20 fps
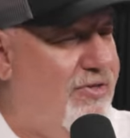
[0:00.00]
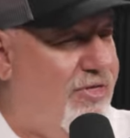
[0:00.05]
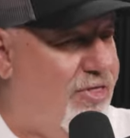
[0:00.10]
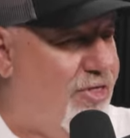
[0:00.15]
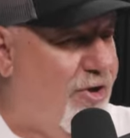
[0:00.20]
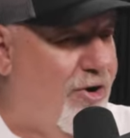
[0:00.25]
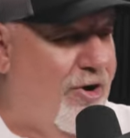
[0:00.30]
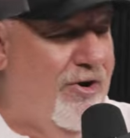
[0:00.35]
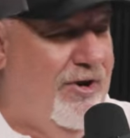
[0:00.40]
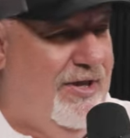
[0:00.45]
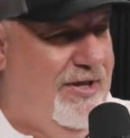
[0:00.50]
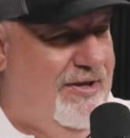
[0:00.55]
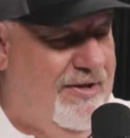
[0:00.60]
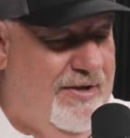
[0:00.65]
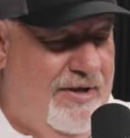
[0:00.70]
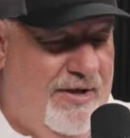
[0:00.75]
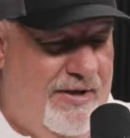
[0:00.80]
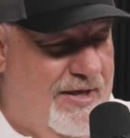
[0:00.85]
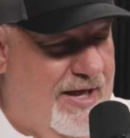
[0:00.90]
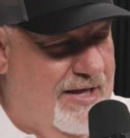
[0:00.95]
of thirty,
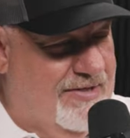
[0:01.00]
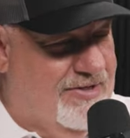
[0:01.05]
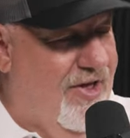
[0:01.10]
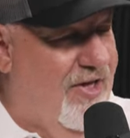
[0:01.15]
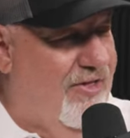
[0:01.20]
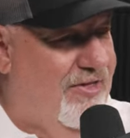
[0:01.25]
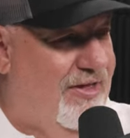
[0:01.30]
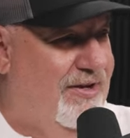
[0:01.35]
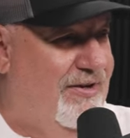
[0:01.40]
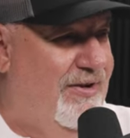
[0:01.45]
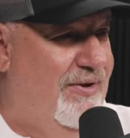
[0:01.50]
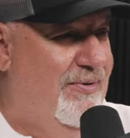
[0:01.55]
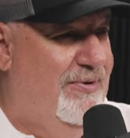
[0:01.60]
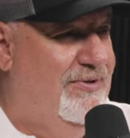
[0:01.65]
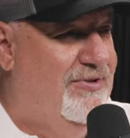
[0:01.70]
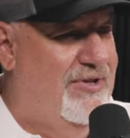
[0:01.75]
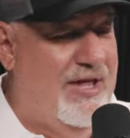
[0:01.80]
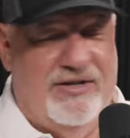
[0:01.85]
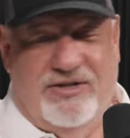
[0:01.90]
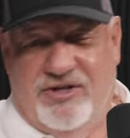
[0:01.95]
that's all they do.
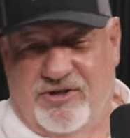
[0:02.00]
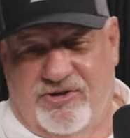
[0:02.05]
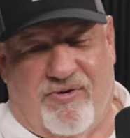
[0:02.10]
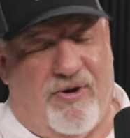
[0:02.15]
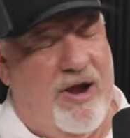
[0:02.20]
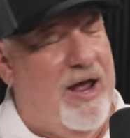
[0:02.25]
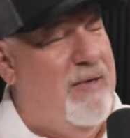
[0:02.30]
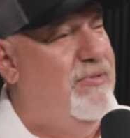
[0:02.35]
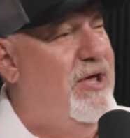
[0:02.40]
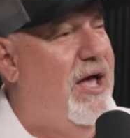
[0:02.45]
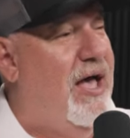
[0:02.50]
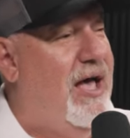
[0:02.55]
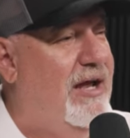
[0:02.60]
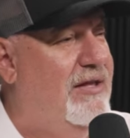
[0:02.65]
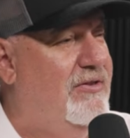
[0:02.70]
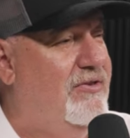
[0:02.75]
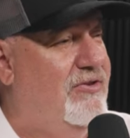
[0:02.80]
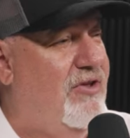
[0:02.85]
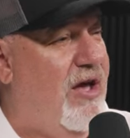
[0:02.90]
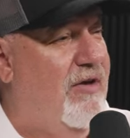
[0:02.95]
Is yeah. they just grab the
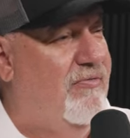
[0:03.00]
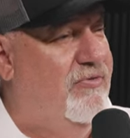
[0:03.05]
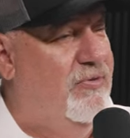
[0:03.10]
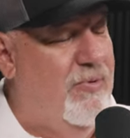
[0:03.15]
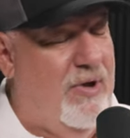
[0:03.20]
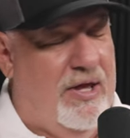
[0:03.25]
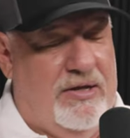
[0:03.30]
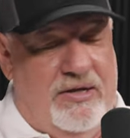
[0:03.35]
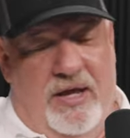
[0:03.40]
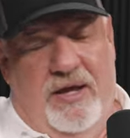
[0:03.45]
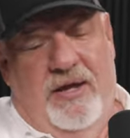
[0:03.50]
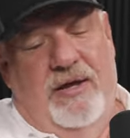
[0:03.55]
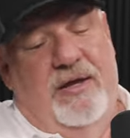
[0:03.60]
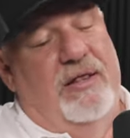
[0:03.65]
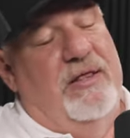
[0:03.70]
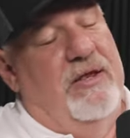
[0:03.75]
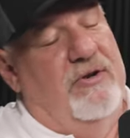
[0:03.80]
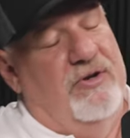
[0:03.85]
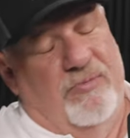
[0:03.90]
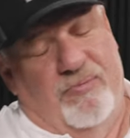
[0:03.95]
high loft wedge,
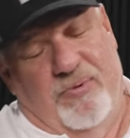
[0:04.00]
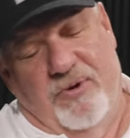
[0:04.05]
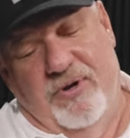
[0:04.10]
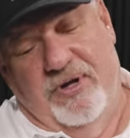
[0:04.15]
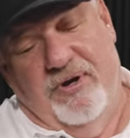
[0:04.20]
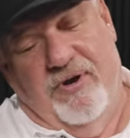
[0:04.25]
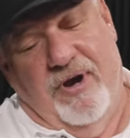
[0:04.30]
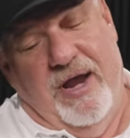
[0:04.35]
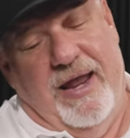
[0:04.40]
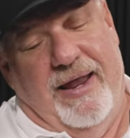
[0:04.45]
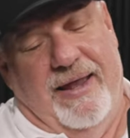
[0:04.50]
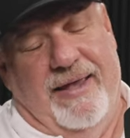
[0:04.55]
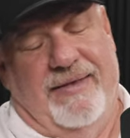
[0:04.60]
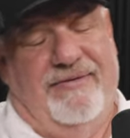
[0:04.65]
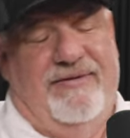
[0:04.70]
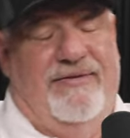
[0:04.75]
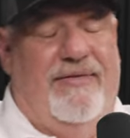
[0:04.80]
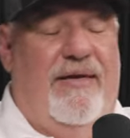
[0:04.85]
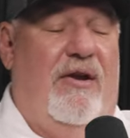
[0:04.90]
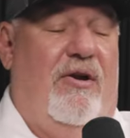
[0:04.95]
and then you're putting your
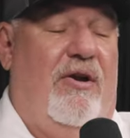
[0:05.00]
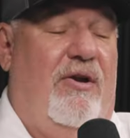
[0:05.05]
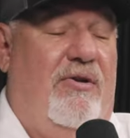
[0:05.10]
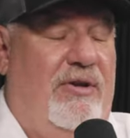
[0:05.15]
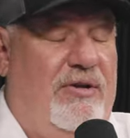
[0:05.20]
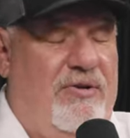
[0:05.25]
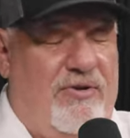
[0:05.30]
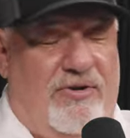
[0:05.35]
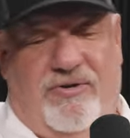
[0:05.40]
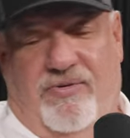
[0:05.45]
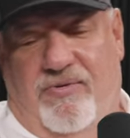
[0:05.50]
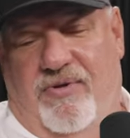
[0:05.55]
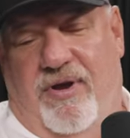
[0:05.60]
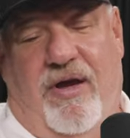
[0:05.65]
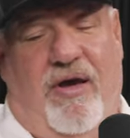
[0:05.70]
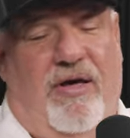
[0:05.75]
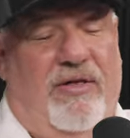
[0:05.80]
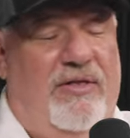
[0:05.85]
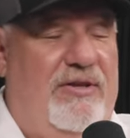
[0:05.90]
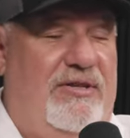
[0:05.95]
hands there, and you're doing
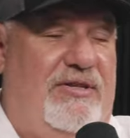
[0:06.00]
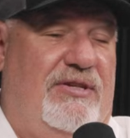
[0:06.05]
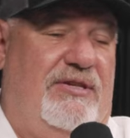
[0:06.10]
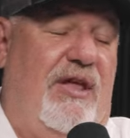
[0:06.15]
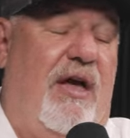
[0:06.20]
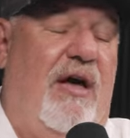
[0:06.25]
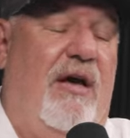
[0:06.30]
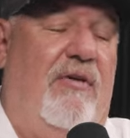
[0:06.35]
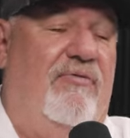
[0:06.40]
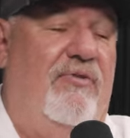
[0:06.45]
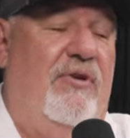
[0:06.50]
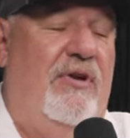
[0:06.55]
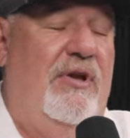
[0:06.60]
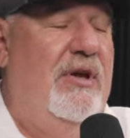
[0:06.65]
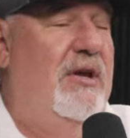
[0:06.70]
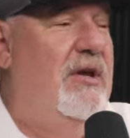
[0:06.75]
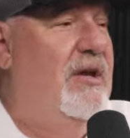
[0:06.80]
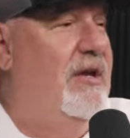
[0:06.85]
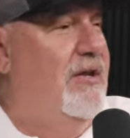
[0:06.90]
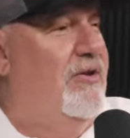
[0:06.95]
yeah. all this stuff. That looks
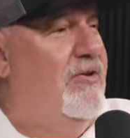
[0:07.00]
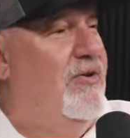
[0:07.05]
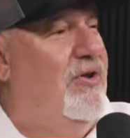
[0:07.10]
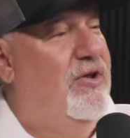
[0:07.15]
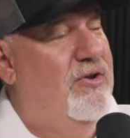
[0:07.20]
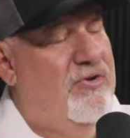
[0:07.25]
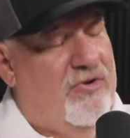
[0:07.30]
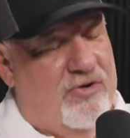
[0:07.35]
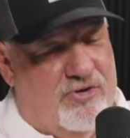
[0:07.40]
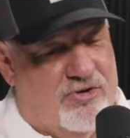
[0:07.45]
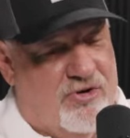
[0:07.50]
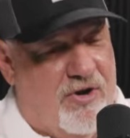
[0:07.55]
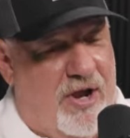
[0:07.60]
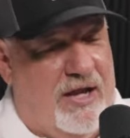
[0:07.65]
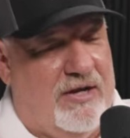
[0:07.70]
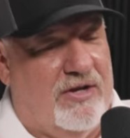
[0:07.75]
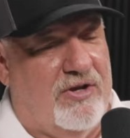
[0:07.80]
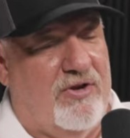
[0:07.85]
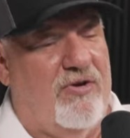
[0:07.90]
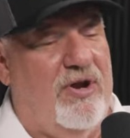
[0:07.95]
exactly like what you're
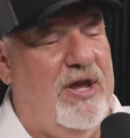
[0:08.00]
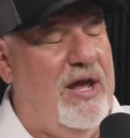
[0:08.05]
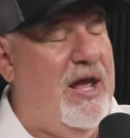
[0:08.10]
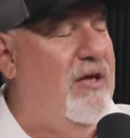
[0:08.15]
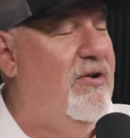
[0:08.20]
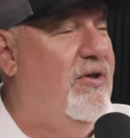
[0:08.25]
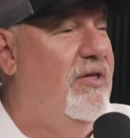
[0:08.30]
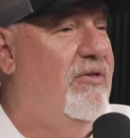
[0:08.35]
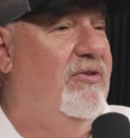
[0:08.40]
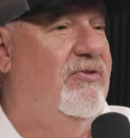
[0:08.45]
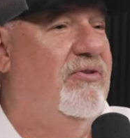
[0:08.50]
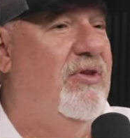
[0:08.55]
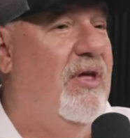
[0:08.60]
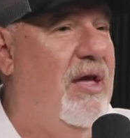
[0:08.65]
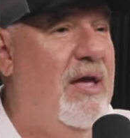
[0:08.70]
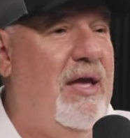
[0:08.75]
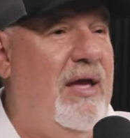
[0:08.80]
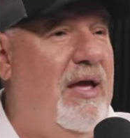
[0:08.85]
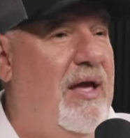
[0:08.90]
trying to create all this stuff.